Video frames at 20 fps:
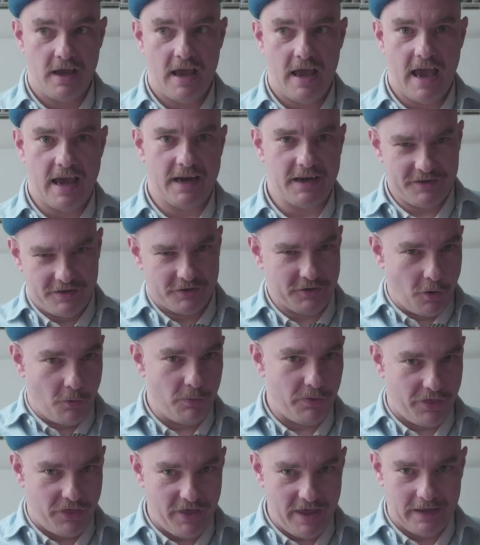And it's its own
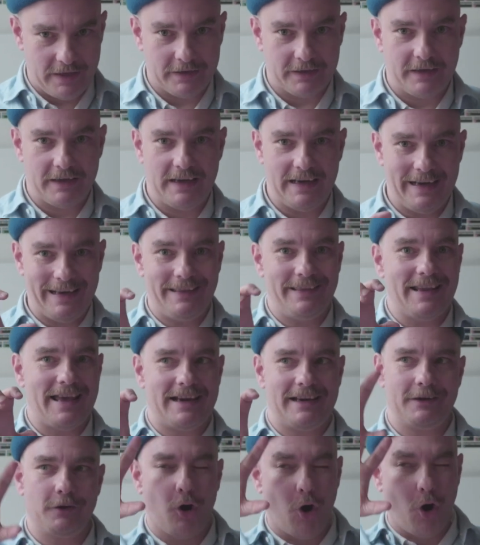thing in that it